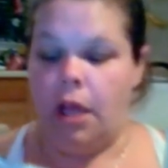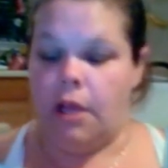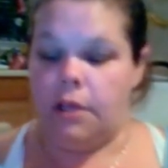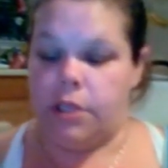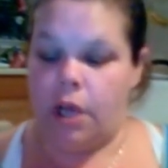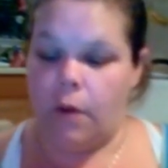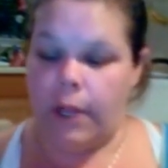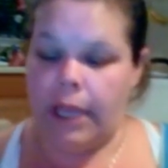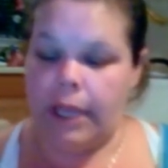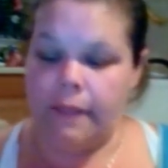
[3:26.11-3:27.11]
So
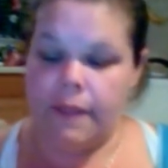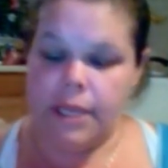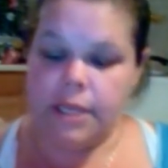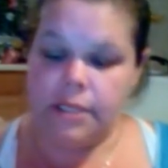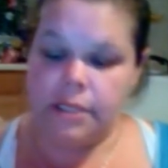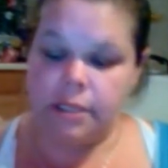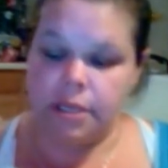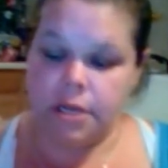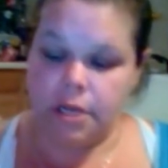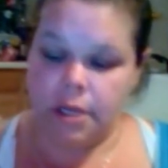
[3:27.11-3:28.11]
in this
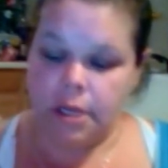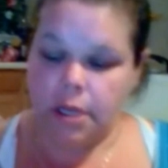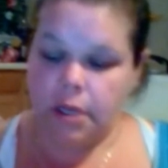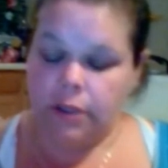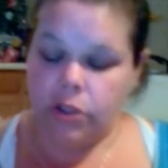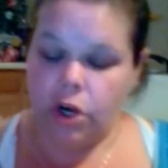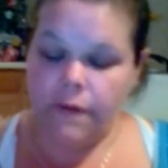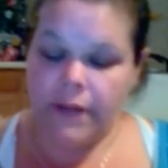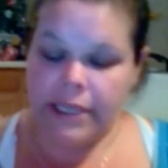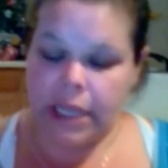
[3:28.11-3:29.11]

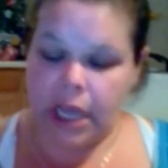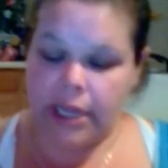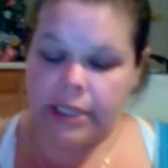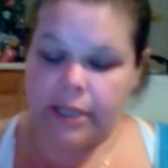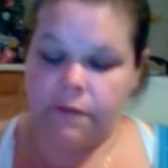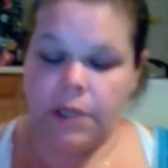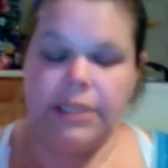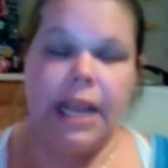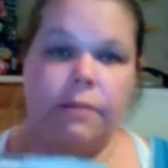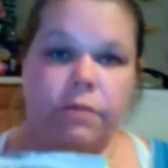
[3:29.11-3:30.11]
serving size of 1
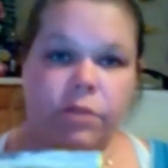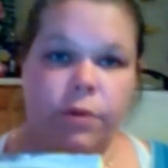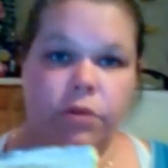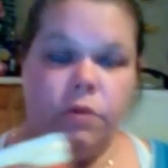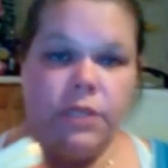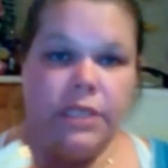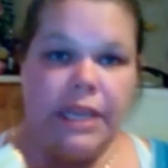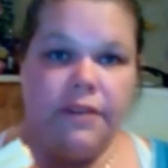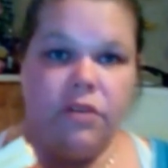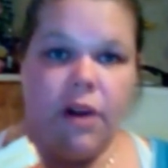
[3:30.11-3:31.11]
tablespoon or
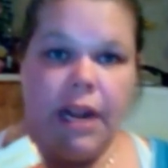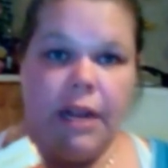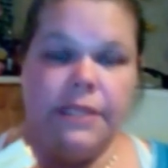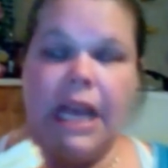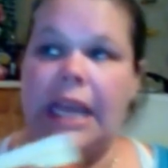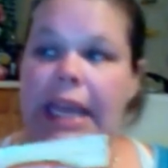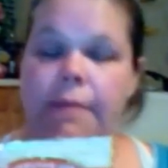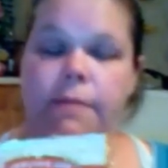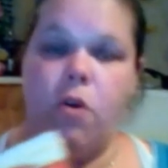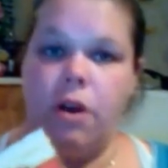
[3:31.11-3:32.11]
7 grams, I
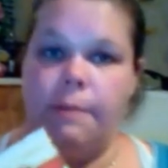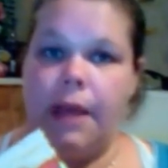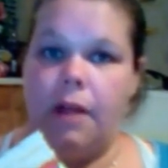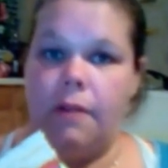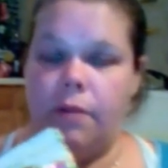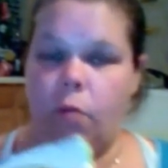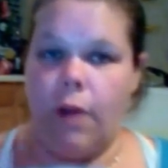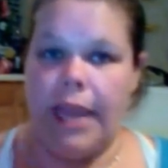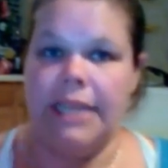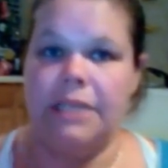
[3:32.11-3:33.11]
keep going about the
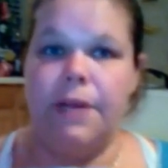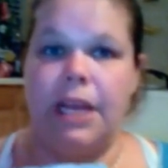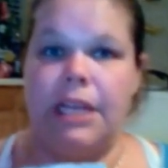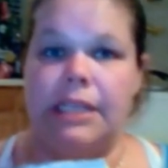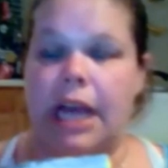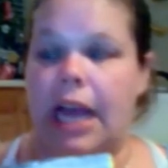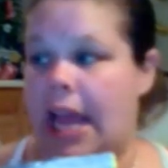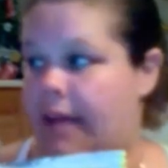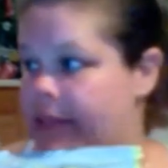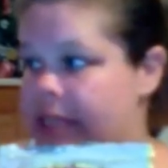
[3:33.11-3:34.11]
weight because I
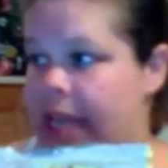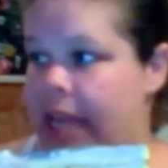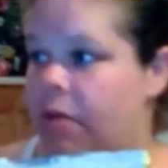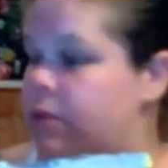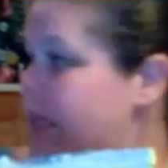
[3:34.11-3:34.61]
have a scale.